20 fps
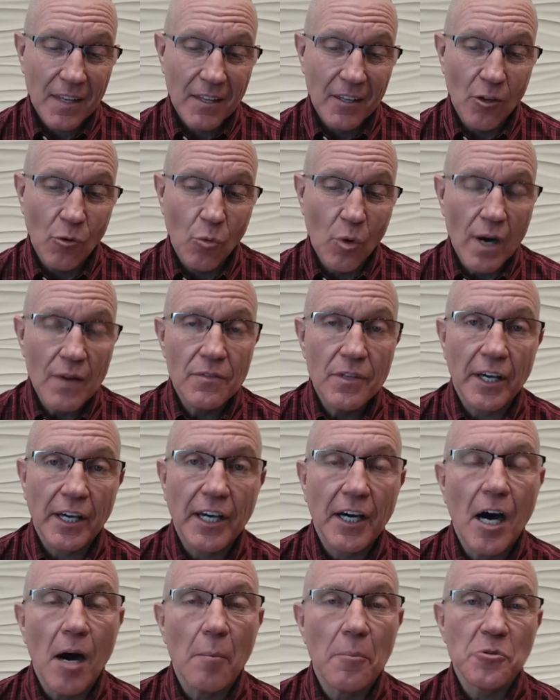the one that
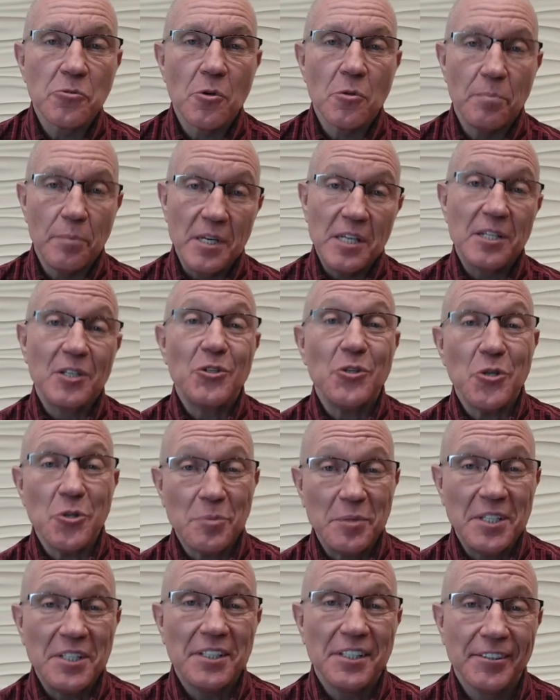comes with being
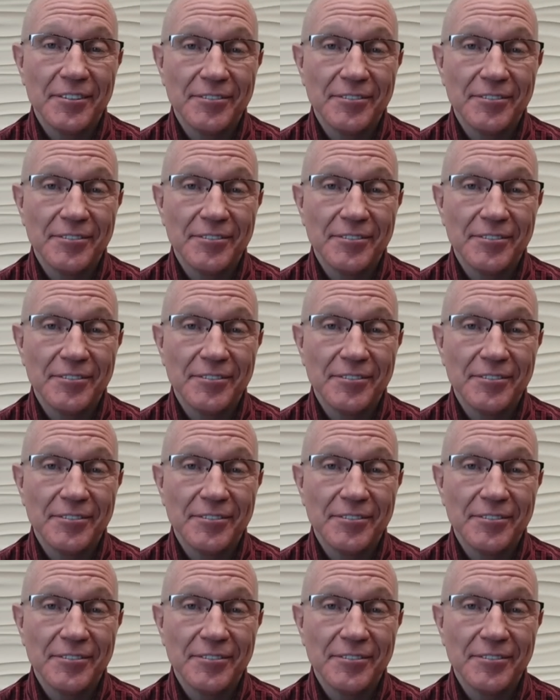human.